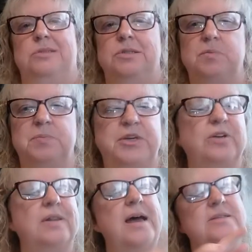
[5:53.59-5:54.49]
just pure
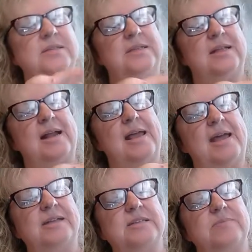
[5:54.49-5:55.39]
glass. And then I had
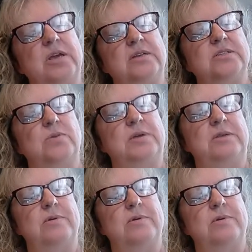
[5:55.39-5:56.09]
some sewing